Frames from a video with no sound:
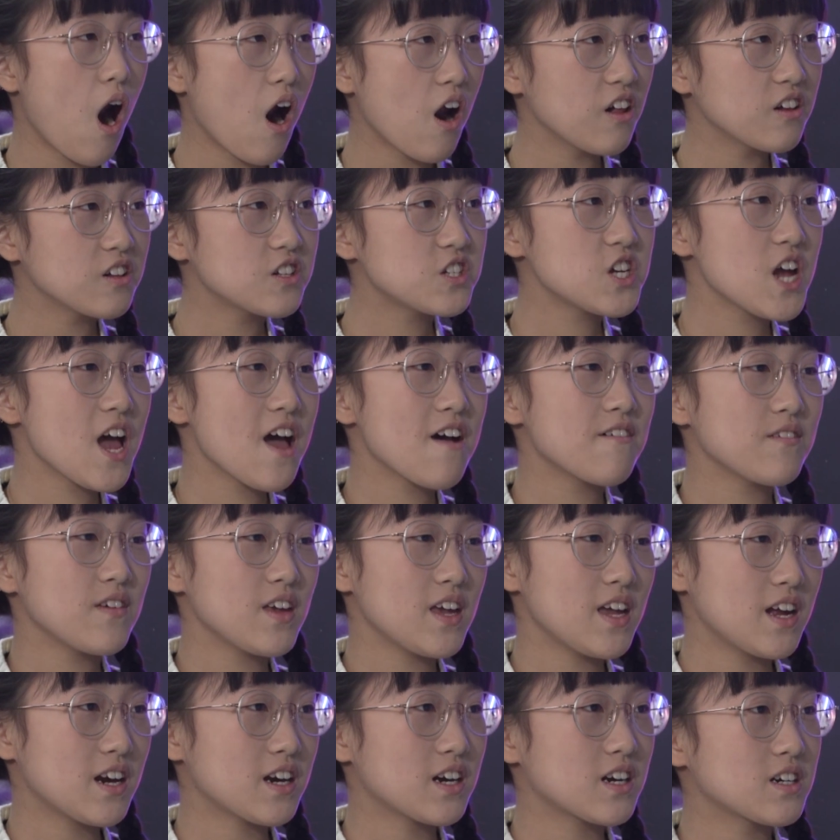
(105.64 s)
I will
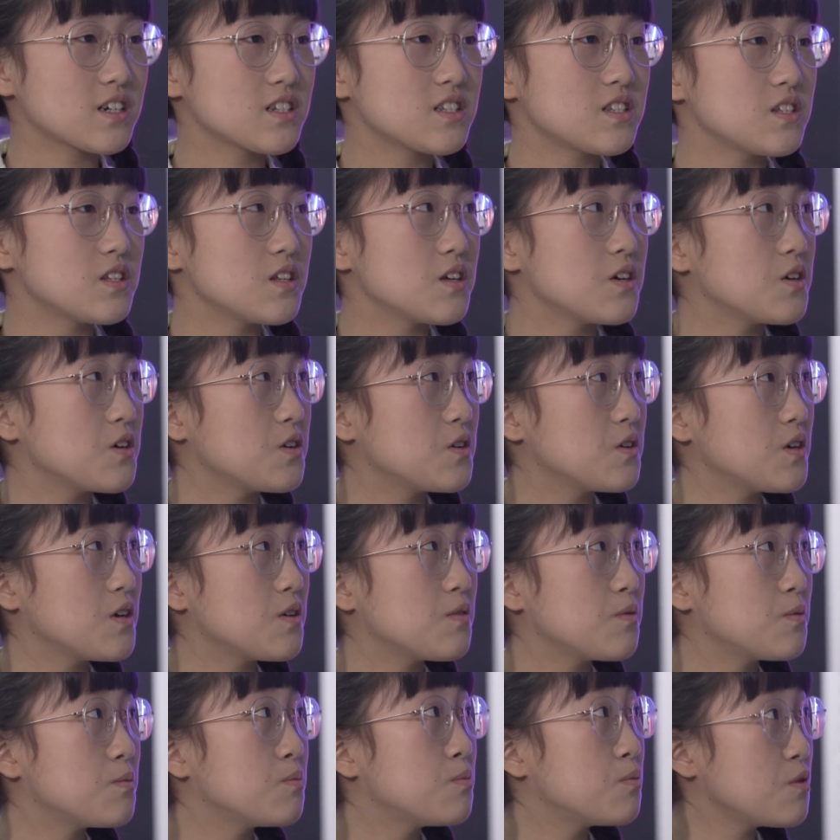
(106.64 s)
have ears so
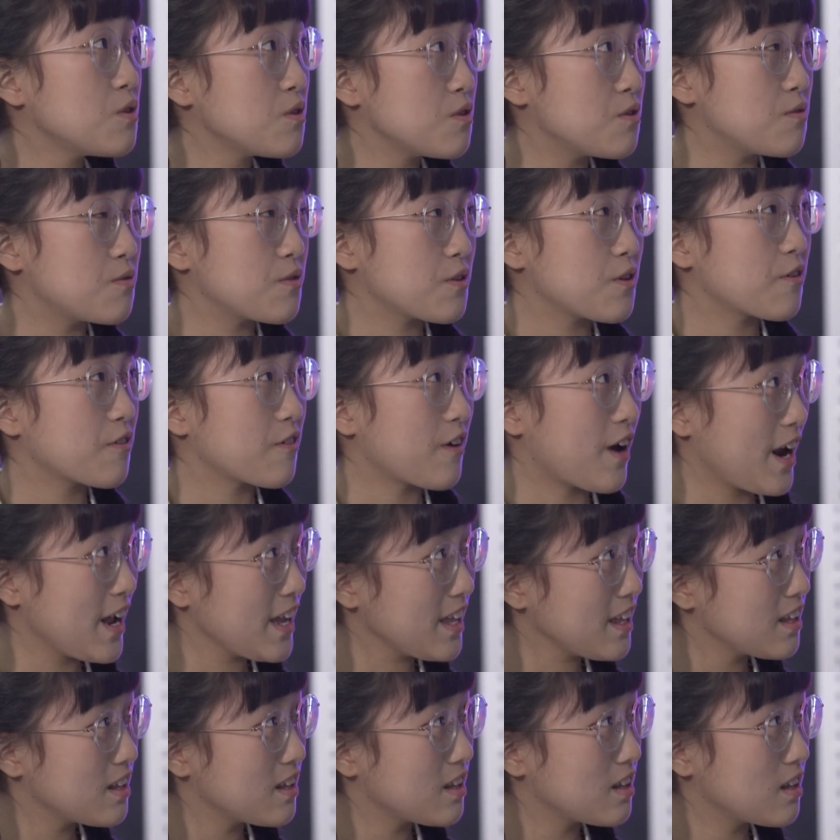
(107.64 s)
it will move,
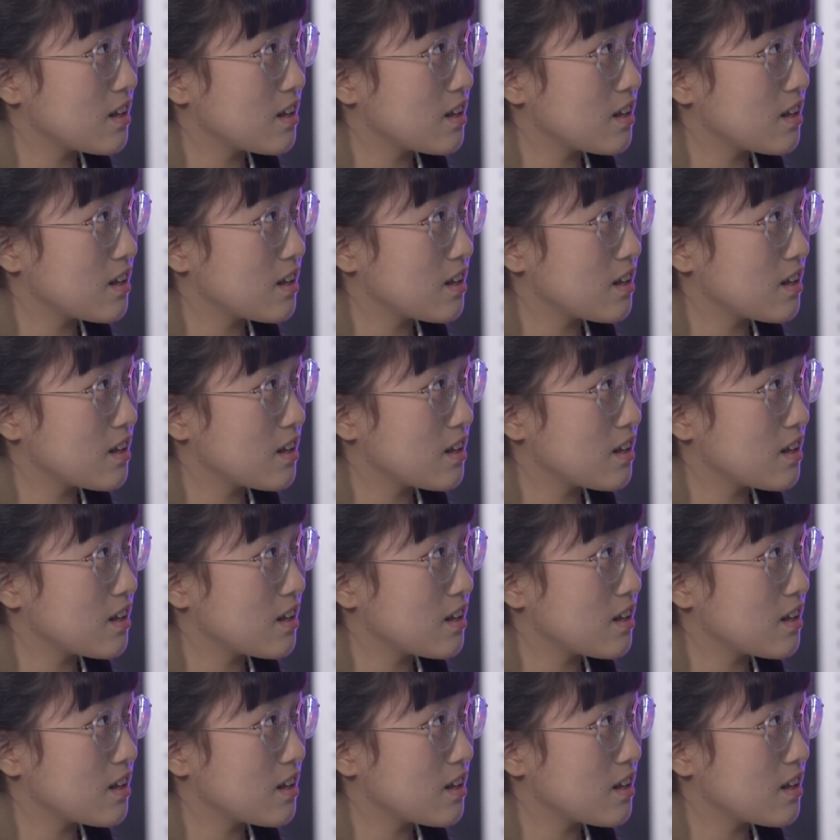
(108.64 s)
right?